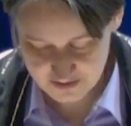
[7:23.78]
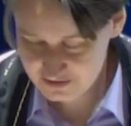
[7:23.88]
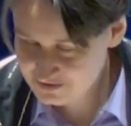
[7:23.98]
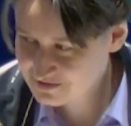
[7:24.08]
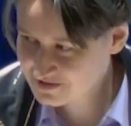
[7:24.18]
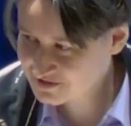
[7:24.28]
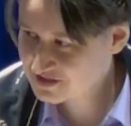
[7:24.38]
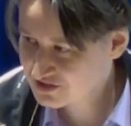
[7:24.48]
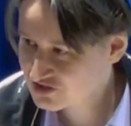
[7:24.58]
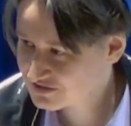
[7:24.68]
Is there
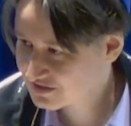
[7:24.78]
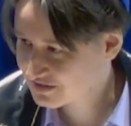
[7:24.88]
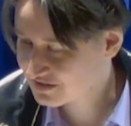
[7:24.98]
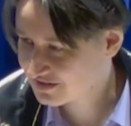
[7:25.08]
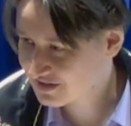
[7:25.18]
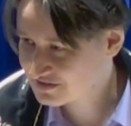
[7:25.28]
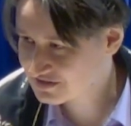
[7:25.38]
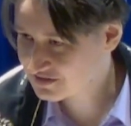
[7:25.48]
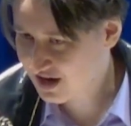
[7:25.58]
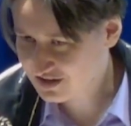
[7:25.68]
such a thing
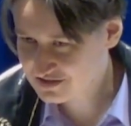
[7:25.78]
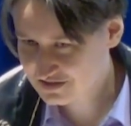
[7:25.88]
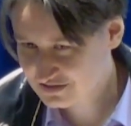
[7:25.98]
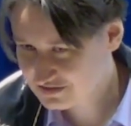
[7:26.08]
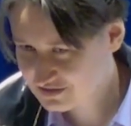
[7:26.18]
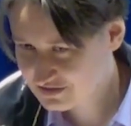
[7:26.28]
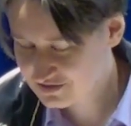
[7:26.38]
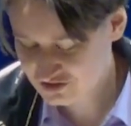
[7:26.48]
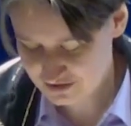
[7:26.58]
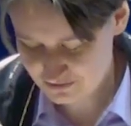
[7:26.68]
as toxic
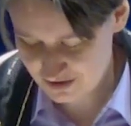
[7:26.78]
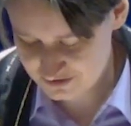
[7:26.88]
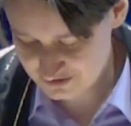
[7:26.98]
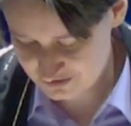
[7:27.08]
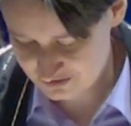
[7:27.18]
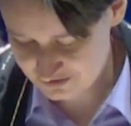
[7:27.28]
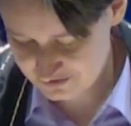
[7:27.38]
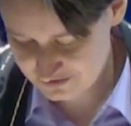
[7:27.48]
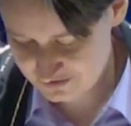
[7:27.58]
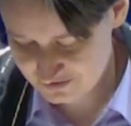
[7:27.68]
generosity?
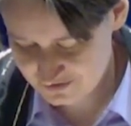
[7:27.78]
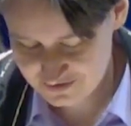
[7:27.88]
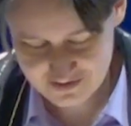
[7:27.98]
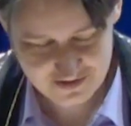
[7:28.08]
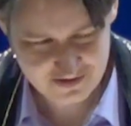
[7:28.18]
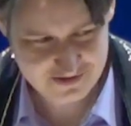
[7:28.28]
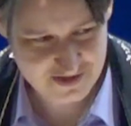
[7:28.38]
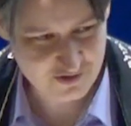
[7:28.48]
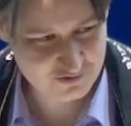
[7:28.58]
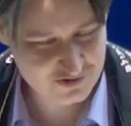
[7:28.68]
It
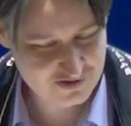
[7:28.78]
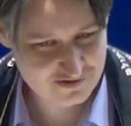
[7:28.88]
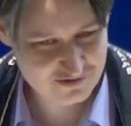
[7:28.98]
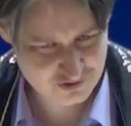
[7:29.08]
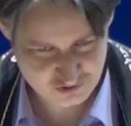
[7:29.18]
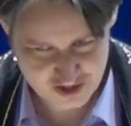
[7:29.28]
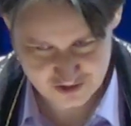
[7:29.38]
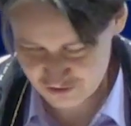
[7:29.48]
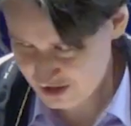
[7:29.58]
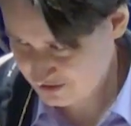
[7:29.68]
sounds
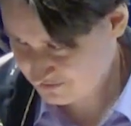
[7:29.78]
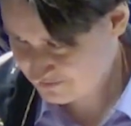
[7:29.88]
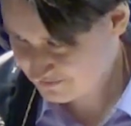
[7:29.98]
strange, right?